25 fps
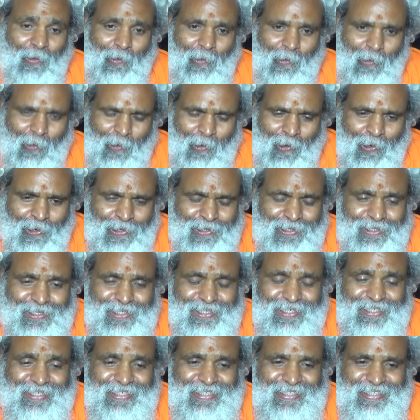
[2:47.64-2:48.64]

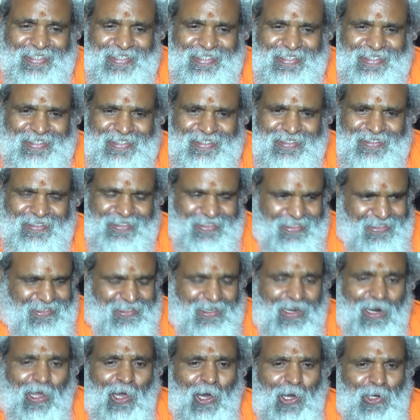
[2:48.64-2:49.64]
or this is
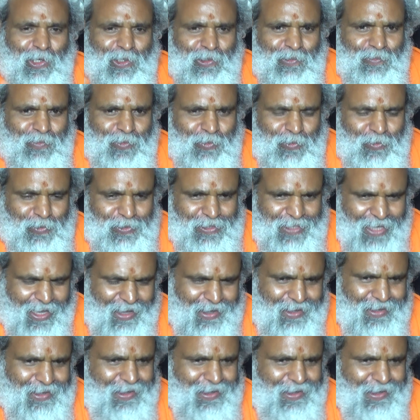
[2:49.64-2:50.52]
called anubhuta,